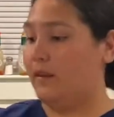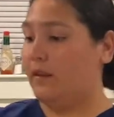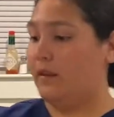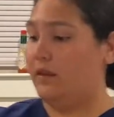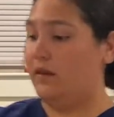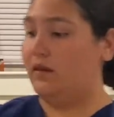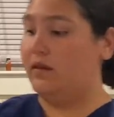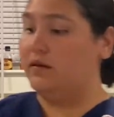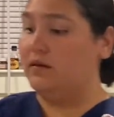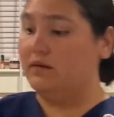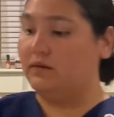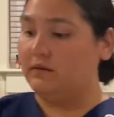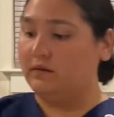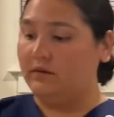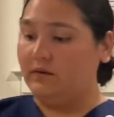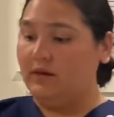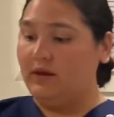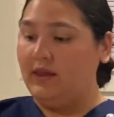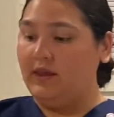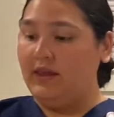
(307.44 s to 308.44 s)
Okay.
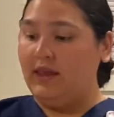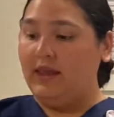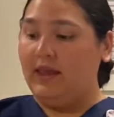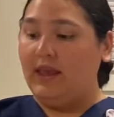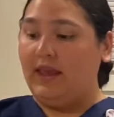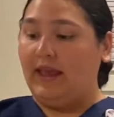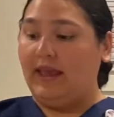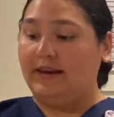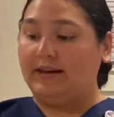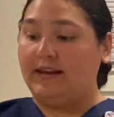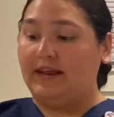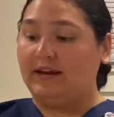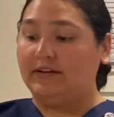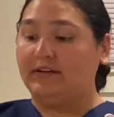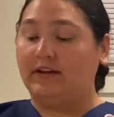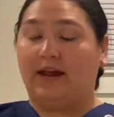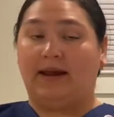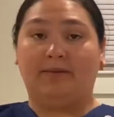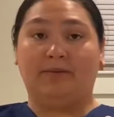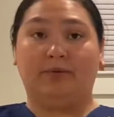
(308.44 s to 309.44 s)
And next
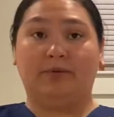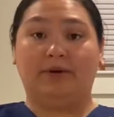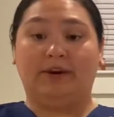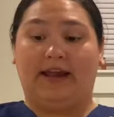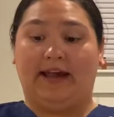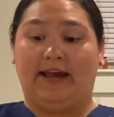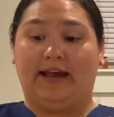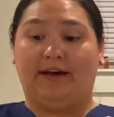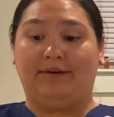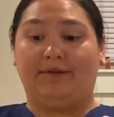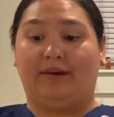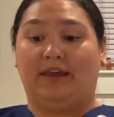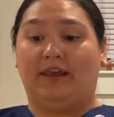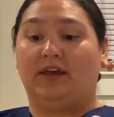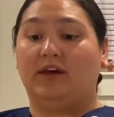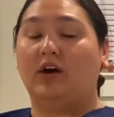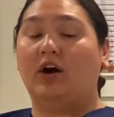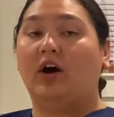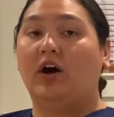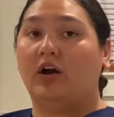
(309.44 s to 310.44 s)
I would have a
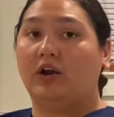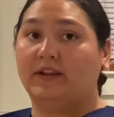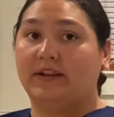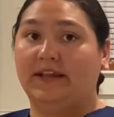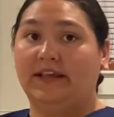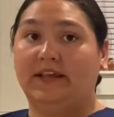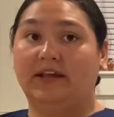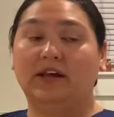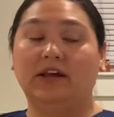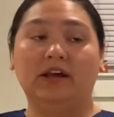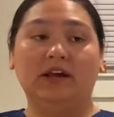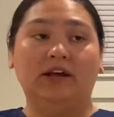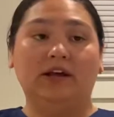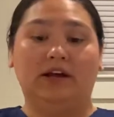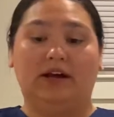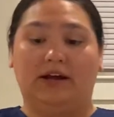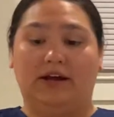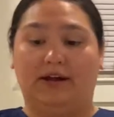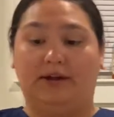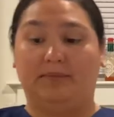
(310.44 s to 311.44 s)
colleague
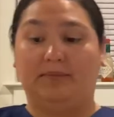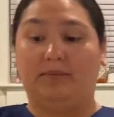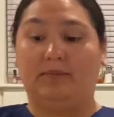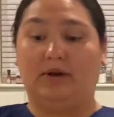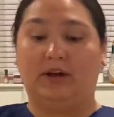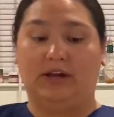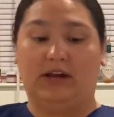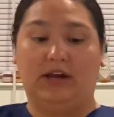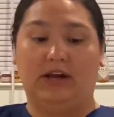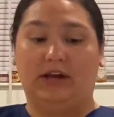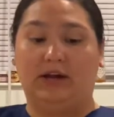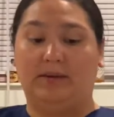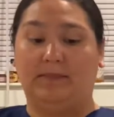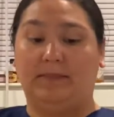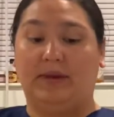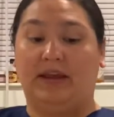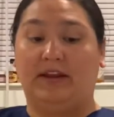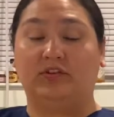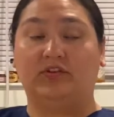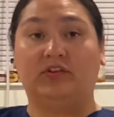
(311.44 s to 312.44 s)
come
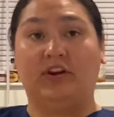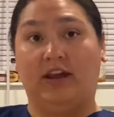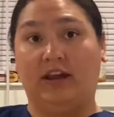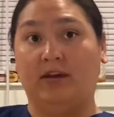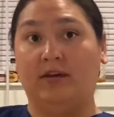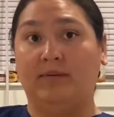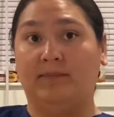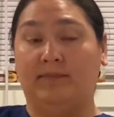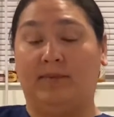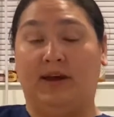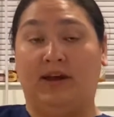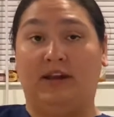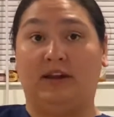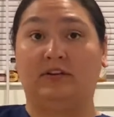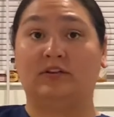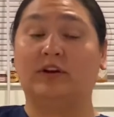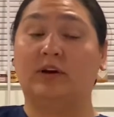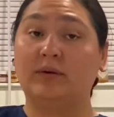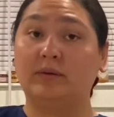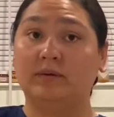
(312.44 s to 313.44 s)
and check my
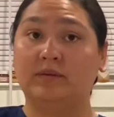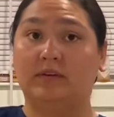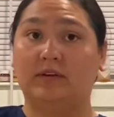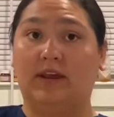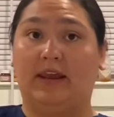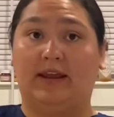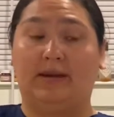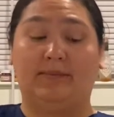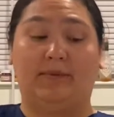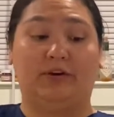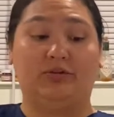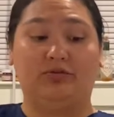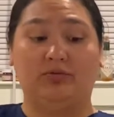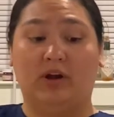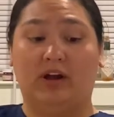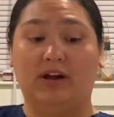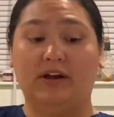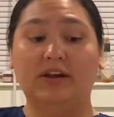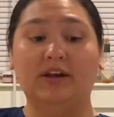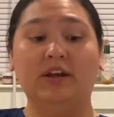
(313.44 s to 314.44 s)
dose and my
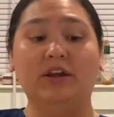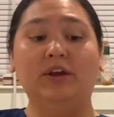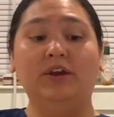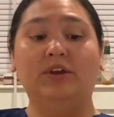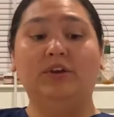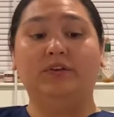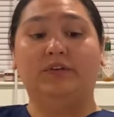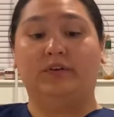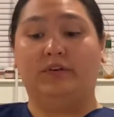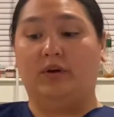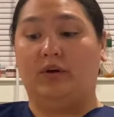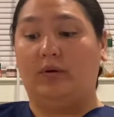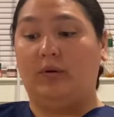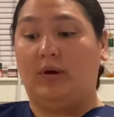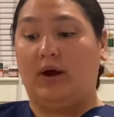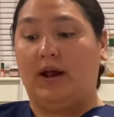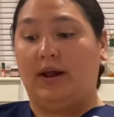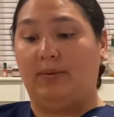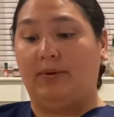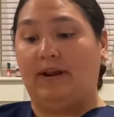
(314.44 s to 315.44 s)
drug. So
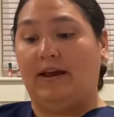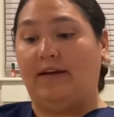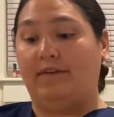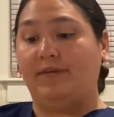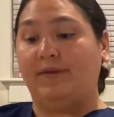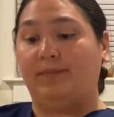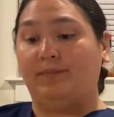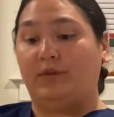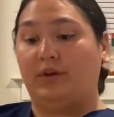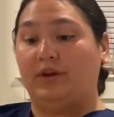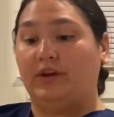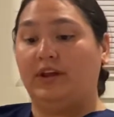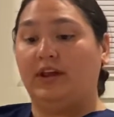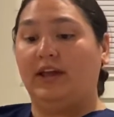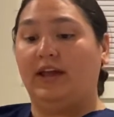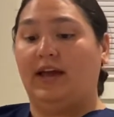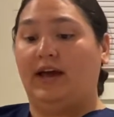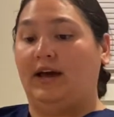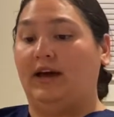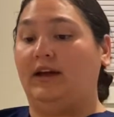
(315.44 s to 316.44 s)
I would have them look
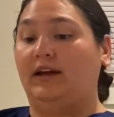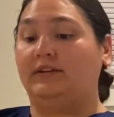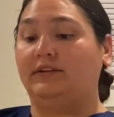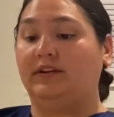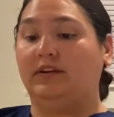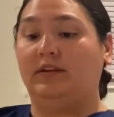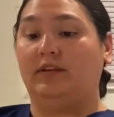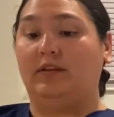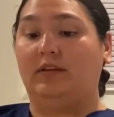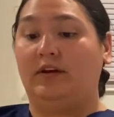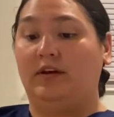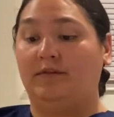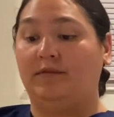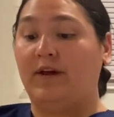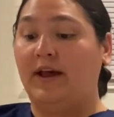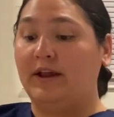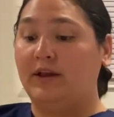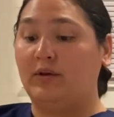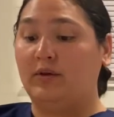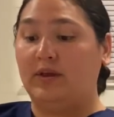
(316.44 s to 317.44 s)
at the
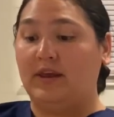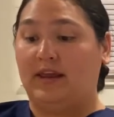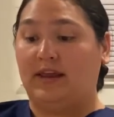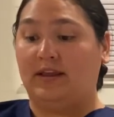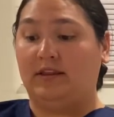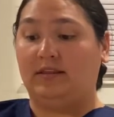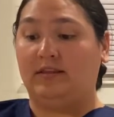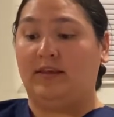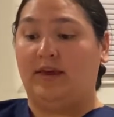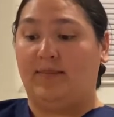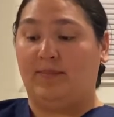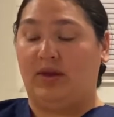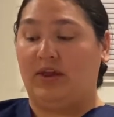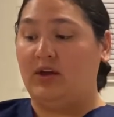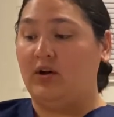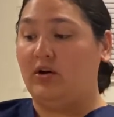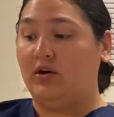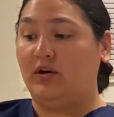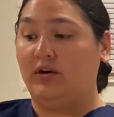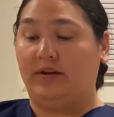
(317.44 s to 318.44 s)
vial and the
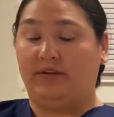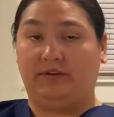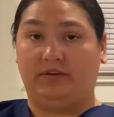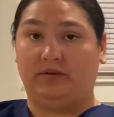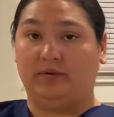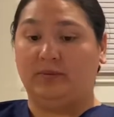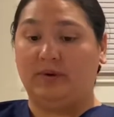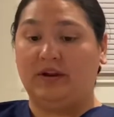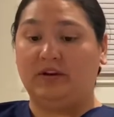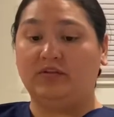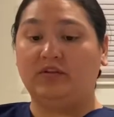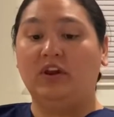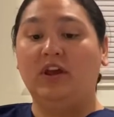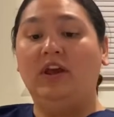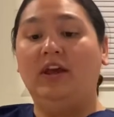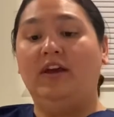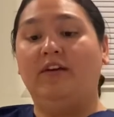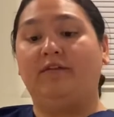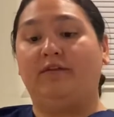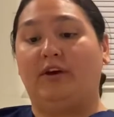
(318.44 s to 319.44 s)
MAR and the syringe
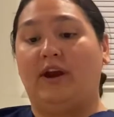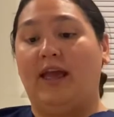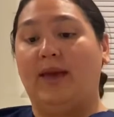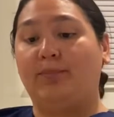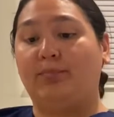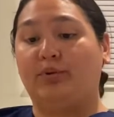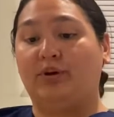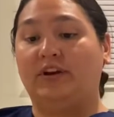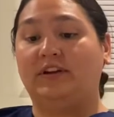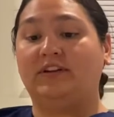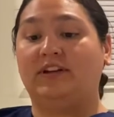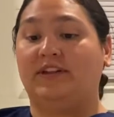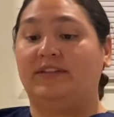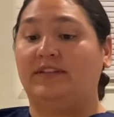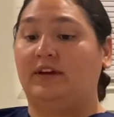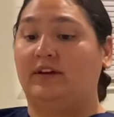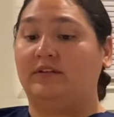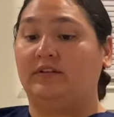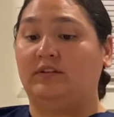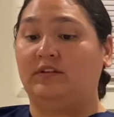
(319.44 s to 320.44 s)
for heparin,
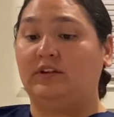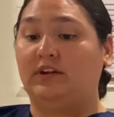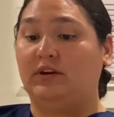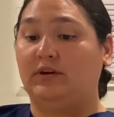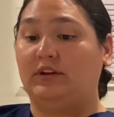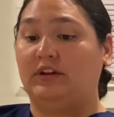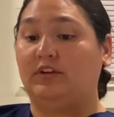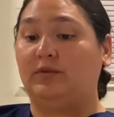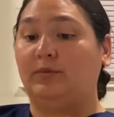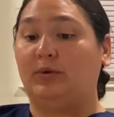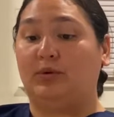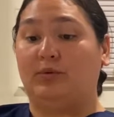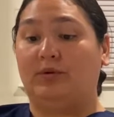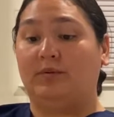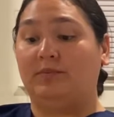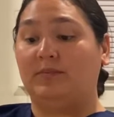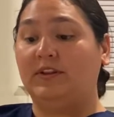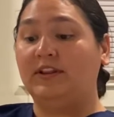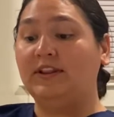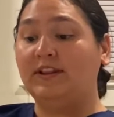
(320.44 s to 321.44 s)
10,000 units per 1
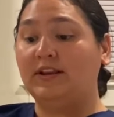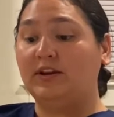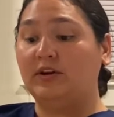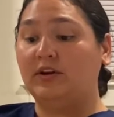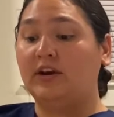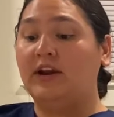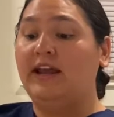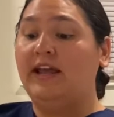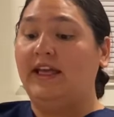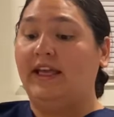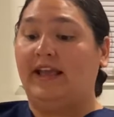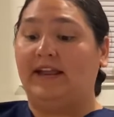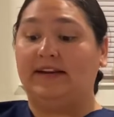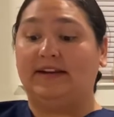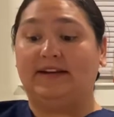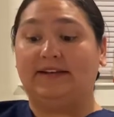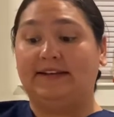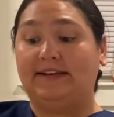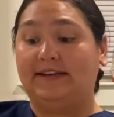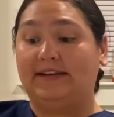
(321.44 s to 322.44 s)
milliliter, and I
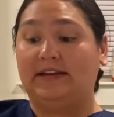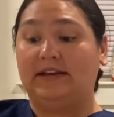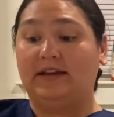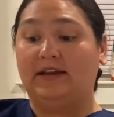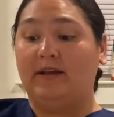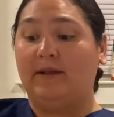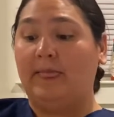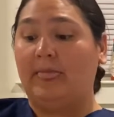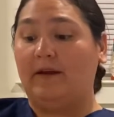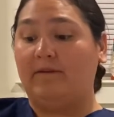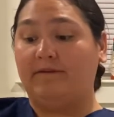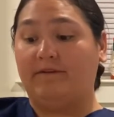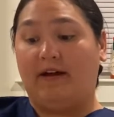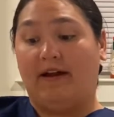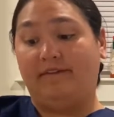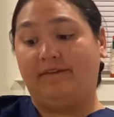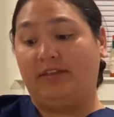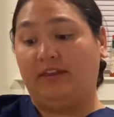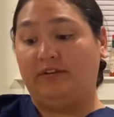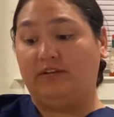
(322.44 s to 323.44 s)
need
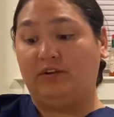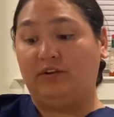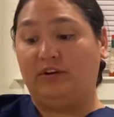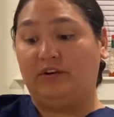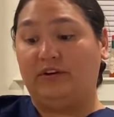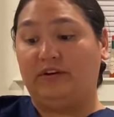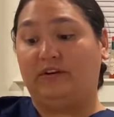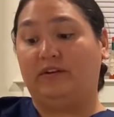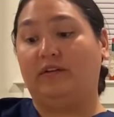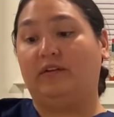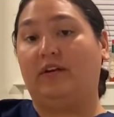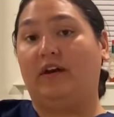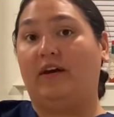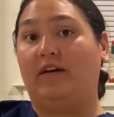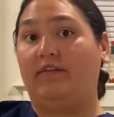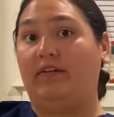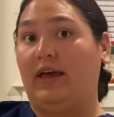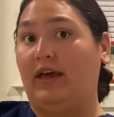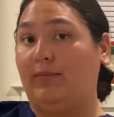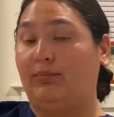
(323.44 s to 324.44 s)
5,000 units of
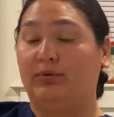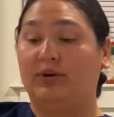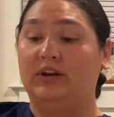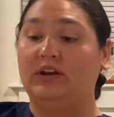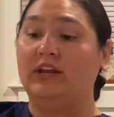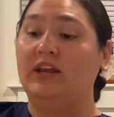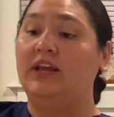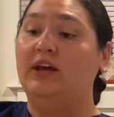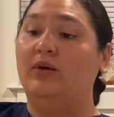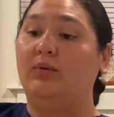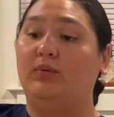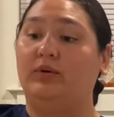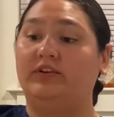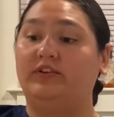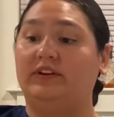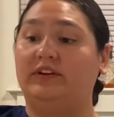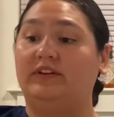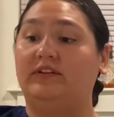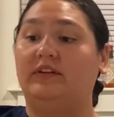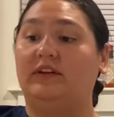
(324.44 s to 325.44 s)
heparin, which
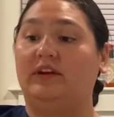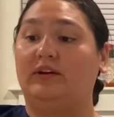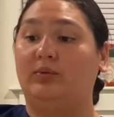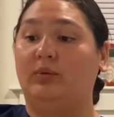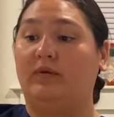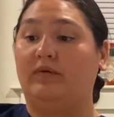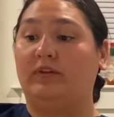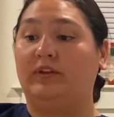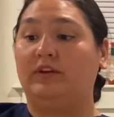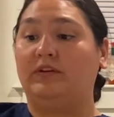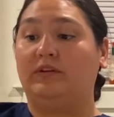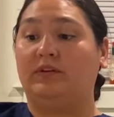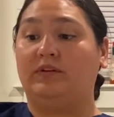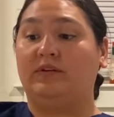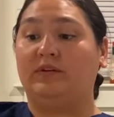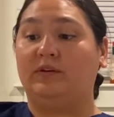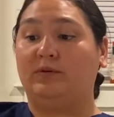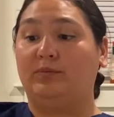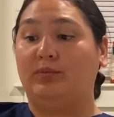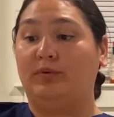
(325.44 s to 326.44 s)
is equivalent to
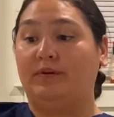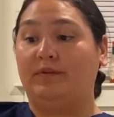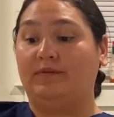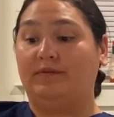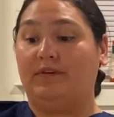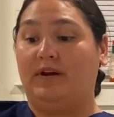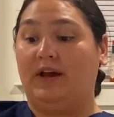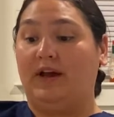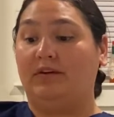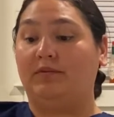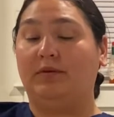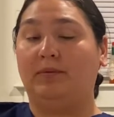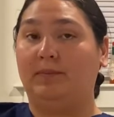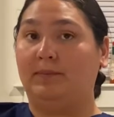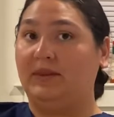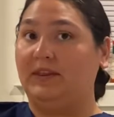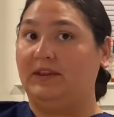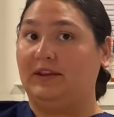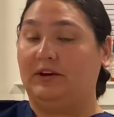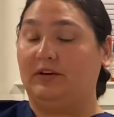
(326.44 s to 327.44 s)
0.5
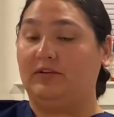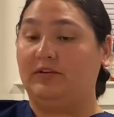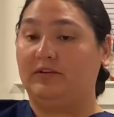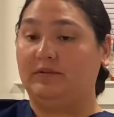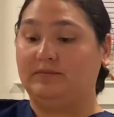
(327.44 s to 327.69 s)
milliliters.